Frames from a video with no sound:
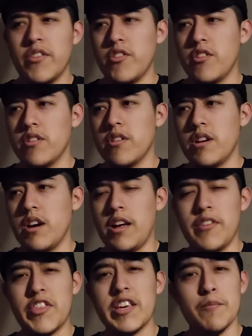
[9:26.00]
they're, uh, I
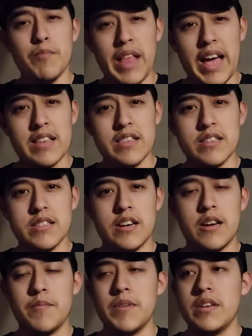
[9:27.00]
think, in black this
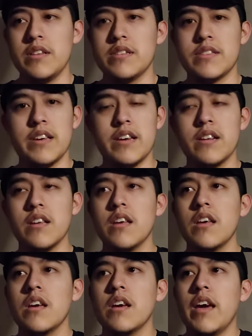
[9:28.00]
time instead.
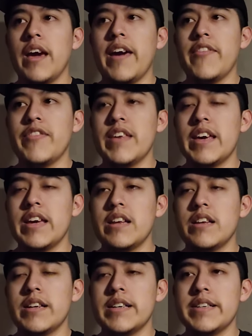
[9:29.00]
And then
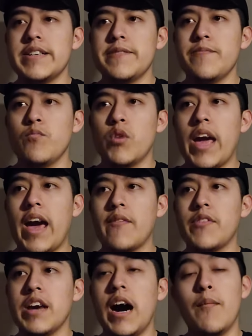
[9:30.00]
um, we have
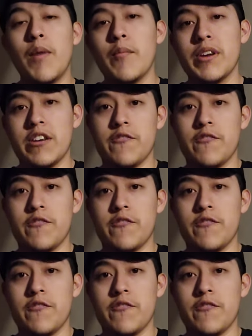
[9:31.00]
the A Ma Maniére